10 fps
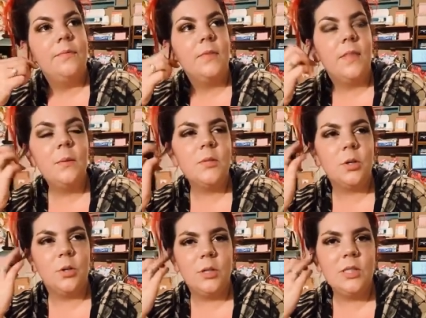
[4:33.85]
I think it was a
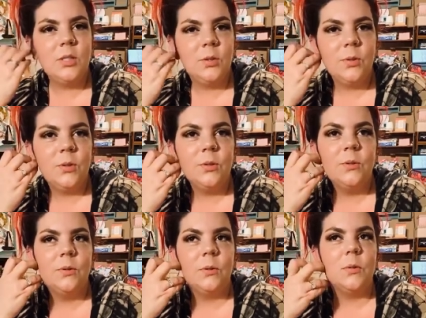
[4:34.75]
Crystal
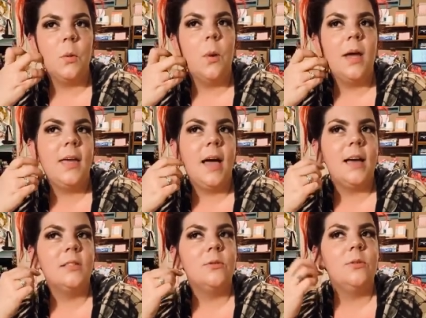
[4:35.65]
or it was a White
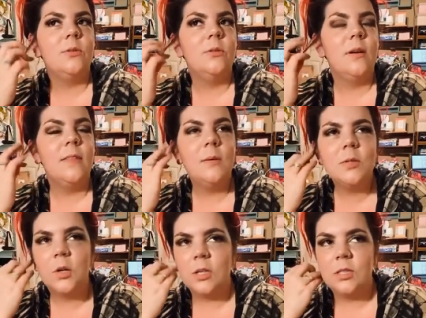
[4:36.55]
Castle. I think it was a
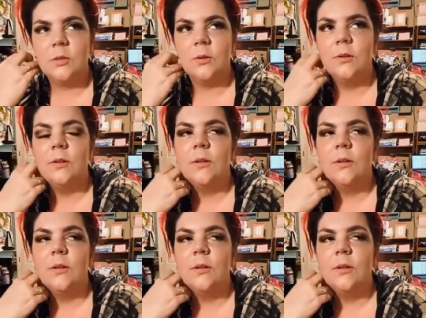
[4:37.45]
Crystal.